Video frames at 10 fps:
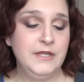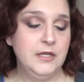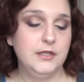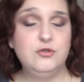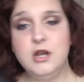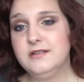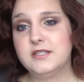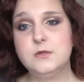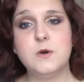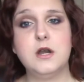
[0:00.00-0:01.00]
The
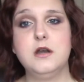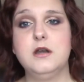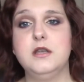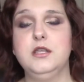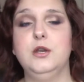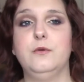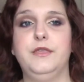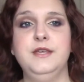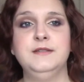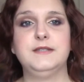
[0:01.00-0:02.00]
drugstore, you know,
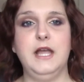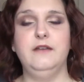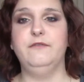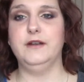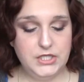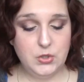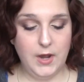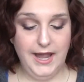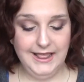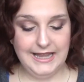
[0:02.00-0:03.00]
things kind of vary. So
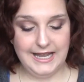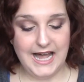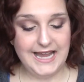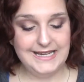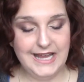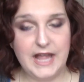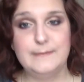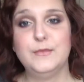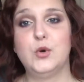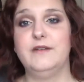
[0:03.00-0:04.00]
I
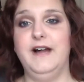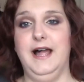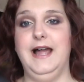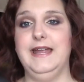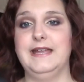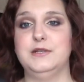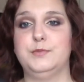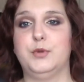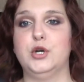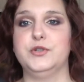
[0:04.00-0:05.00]
am more of a high-end
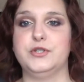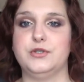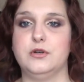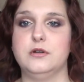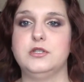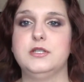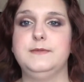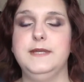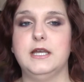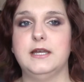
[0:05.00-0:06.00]
purchaser
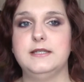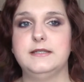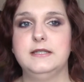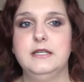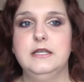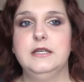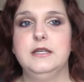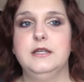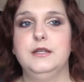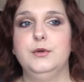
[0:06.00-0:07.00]
just because
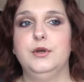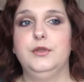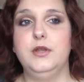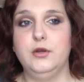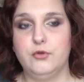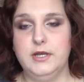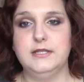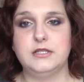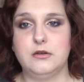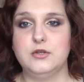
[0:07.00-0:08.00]
the
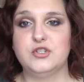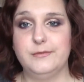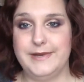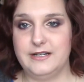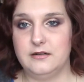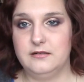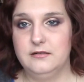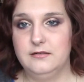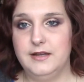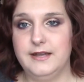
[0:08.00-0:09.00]
ingredients are usually better
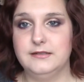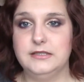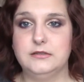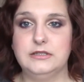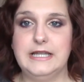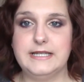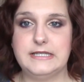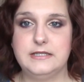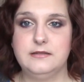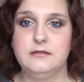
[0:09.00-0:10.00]
and a little
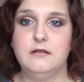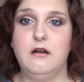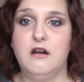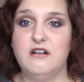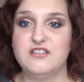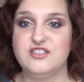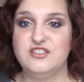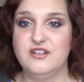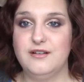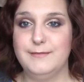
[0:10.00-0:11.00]
less
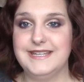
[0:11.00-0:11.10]
harsh on my